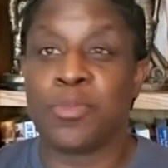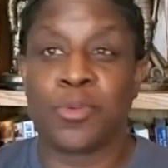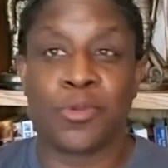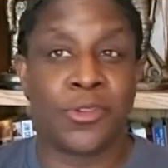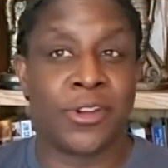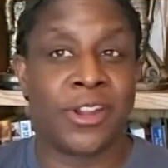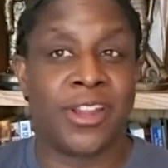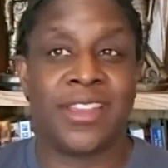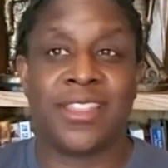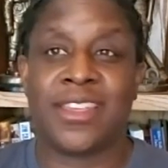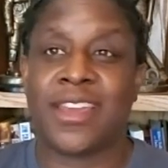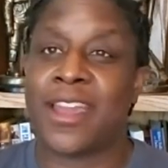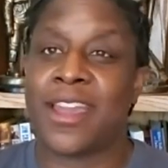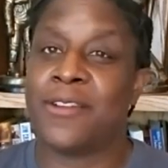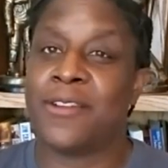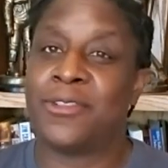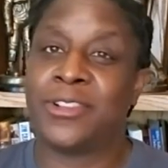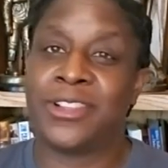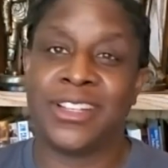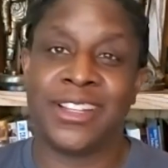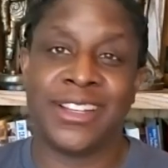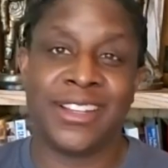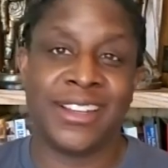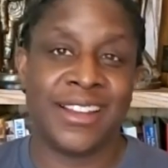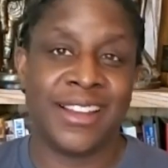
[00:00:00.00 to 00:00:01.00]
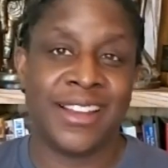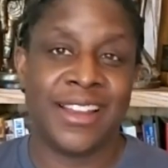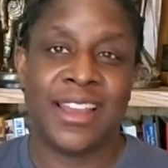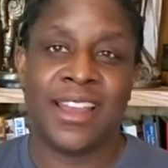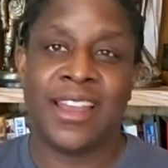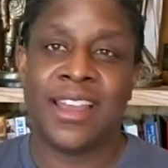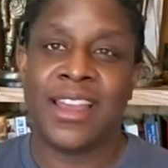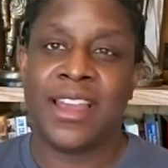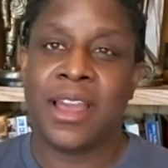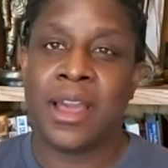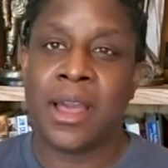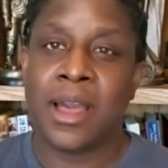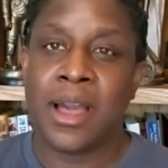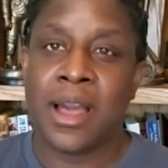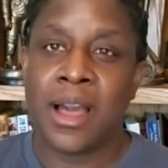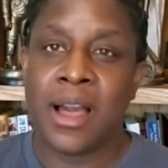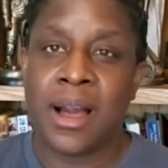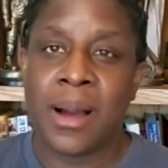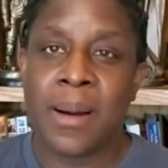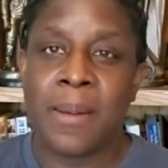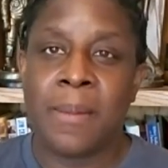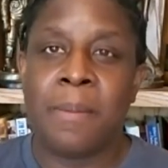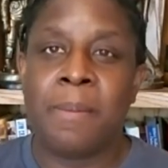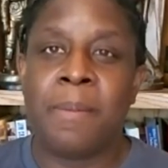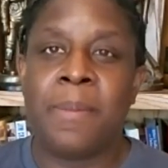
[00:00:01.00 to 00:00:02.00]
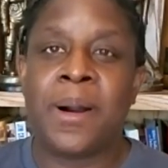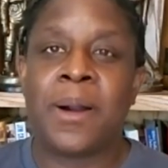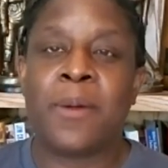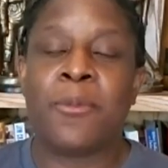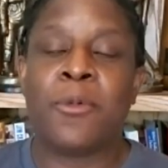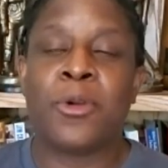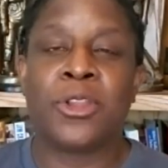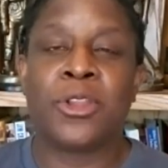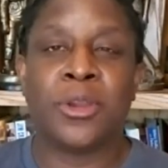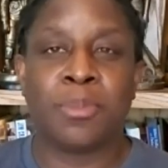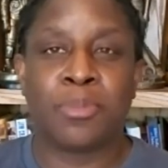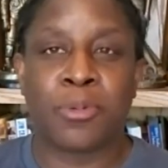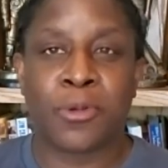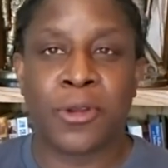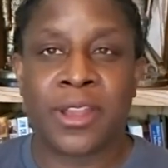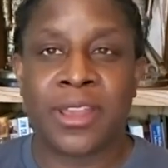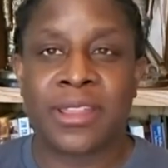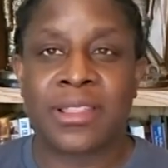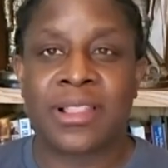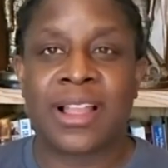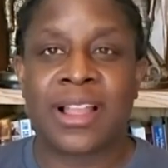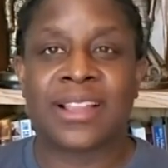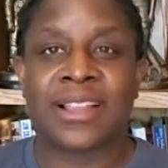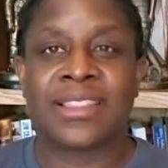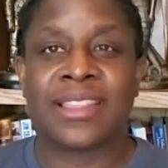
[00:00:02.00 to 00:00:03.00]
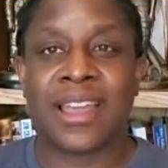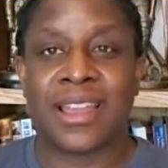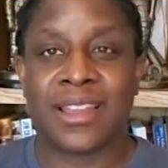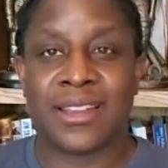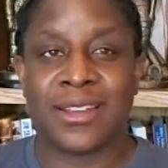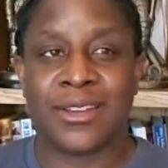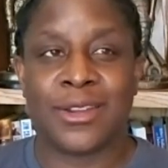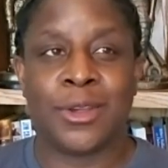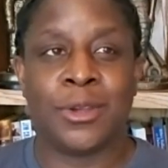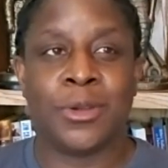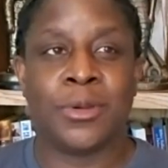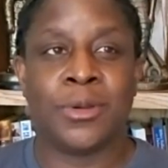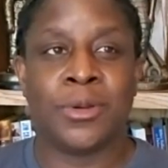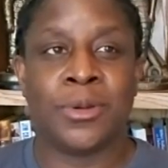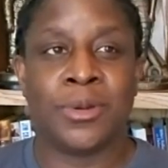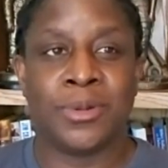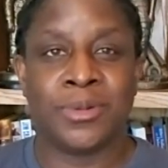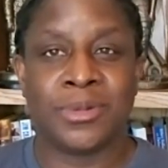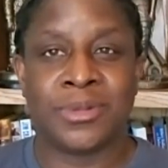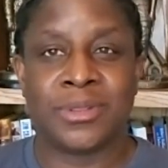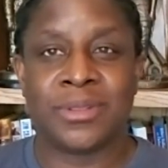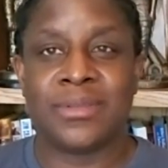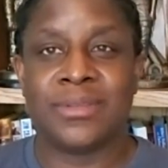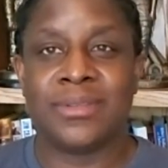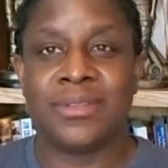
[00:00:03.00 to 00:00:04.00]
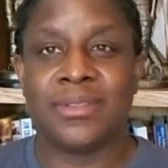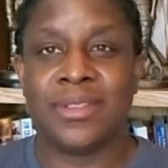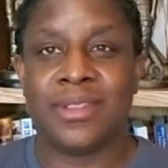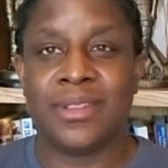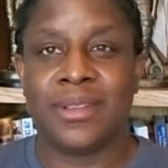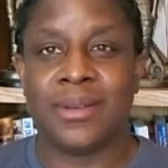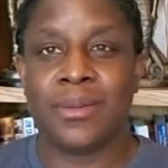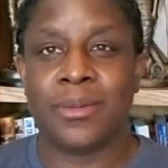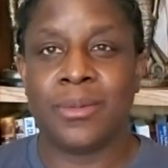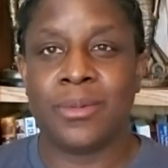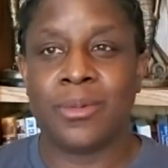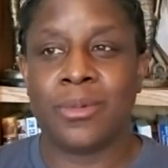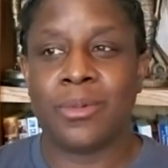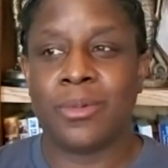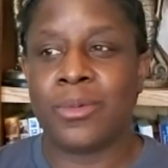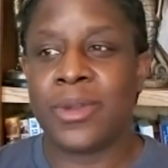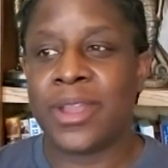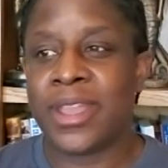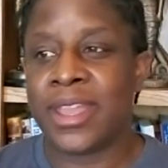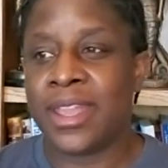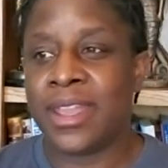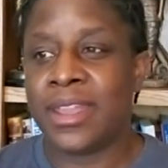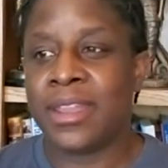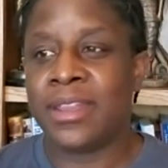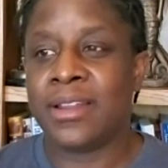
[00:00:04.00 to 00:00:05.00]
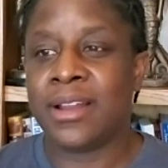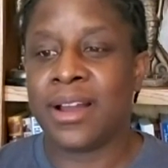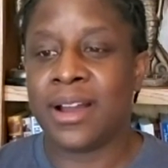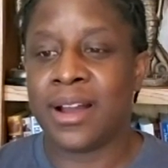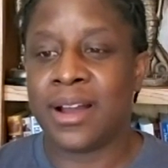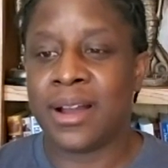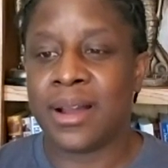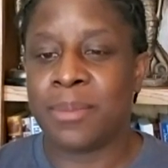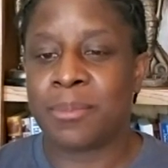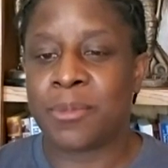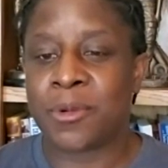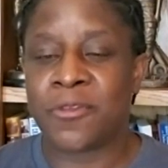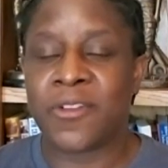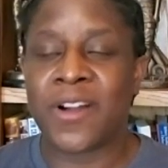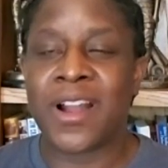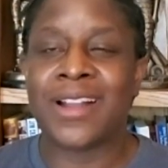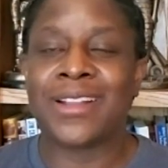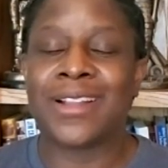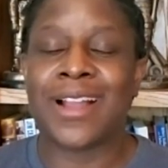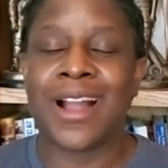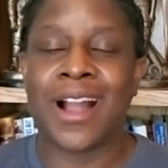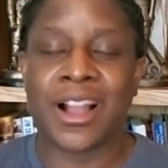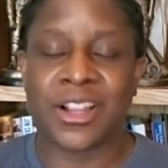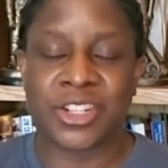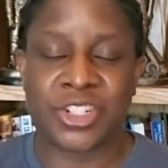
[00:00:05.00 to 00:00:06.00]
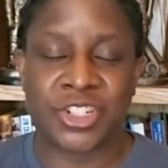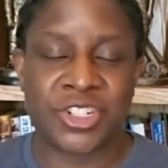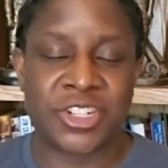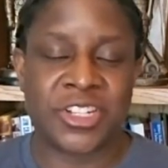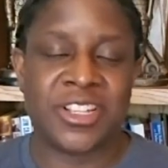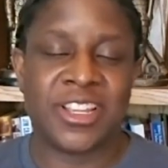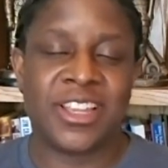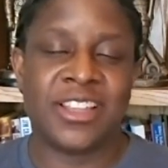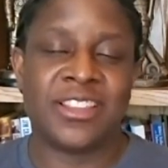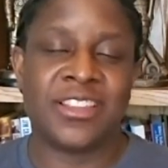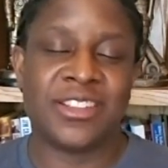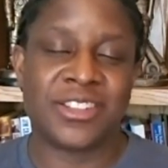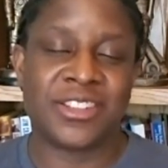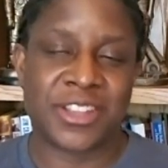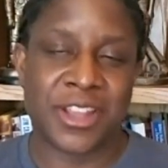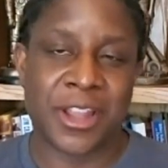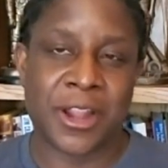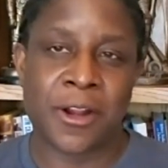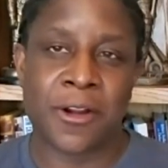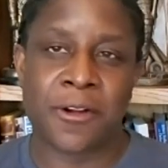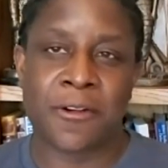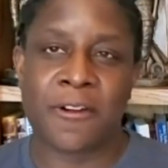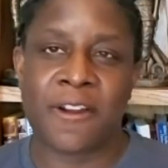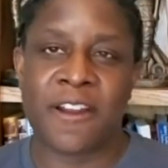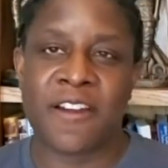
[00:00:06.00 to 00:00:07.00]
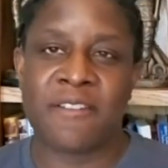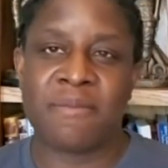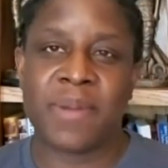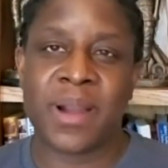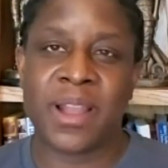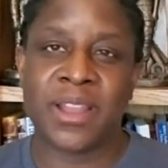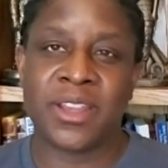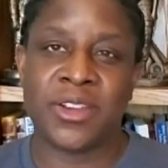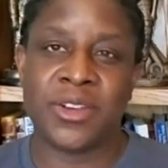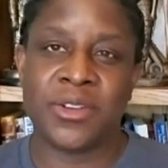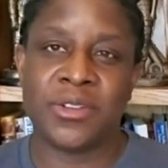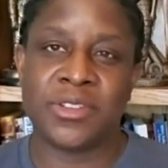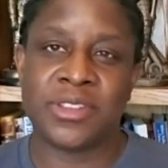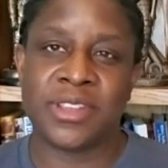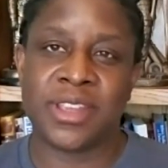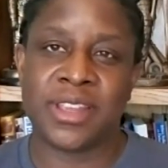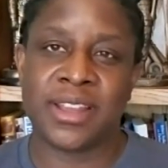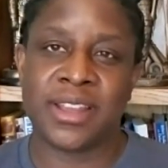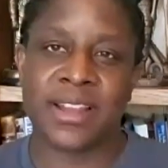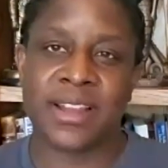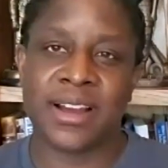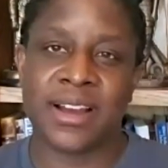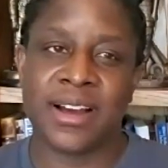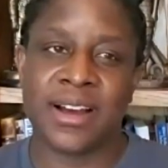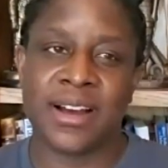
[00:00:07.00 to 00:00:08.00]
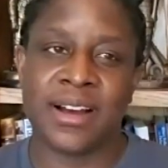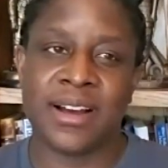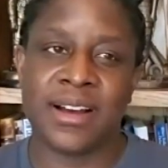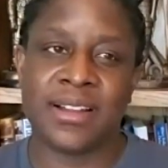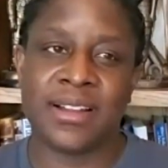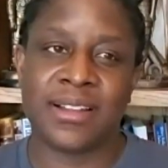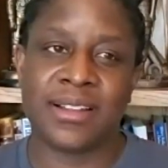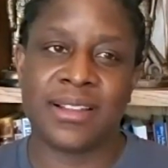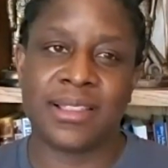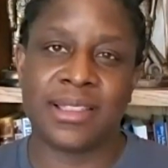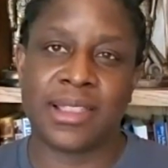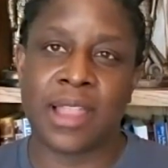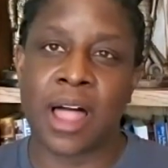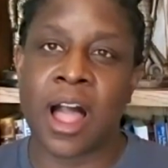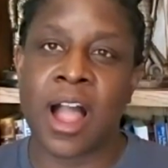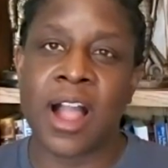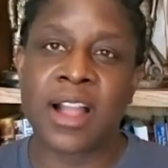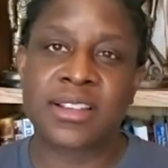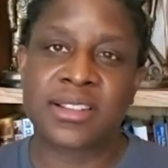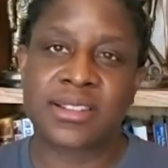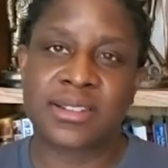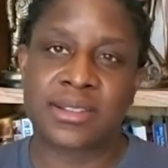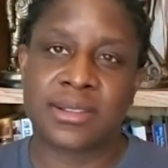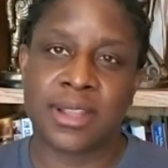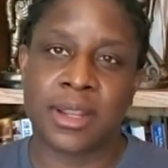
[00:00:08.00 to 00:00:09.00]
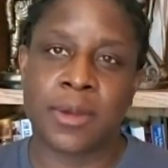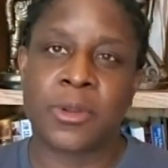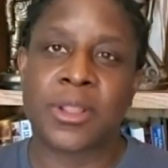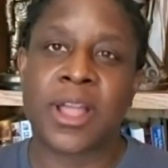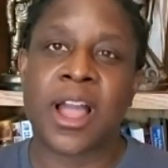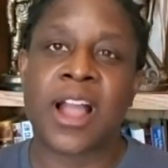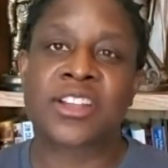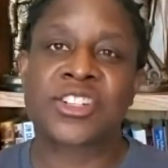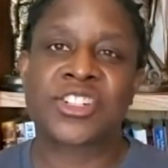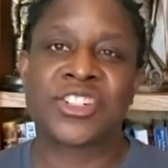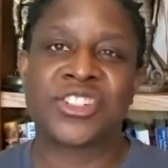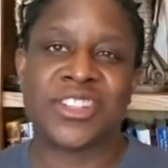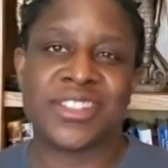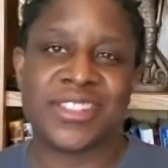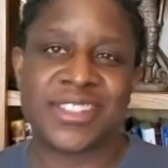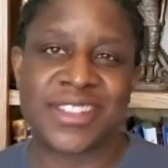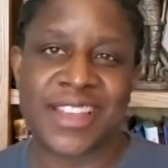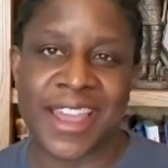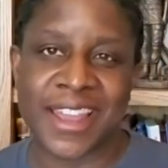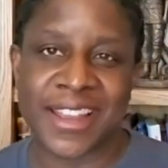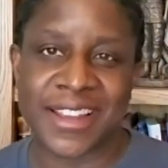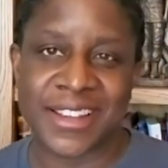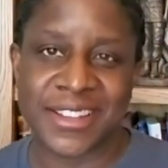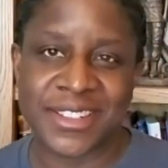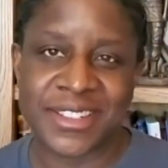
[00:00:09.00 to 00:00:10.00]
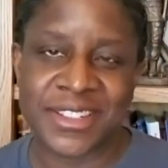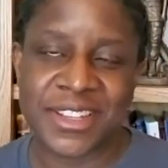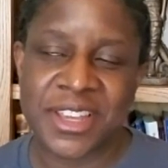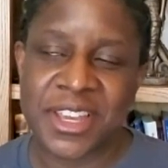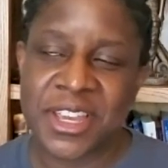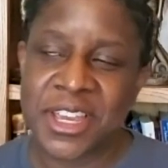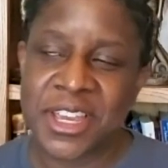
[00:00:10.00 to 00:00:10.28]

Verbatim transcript: breathe heavily. But when you breathe like that, you we uh, provide oxygen in this aircraft by using uh, liquid oxygen tanks.